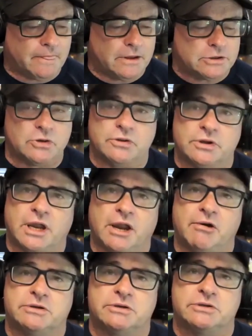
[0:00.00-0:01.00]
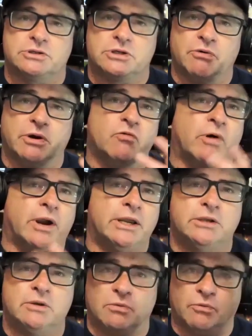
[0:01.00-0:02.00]
So the character is so
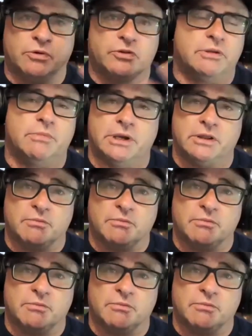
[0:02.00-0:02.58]
ingrained within me,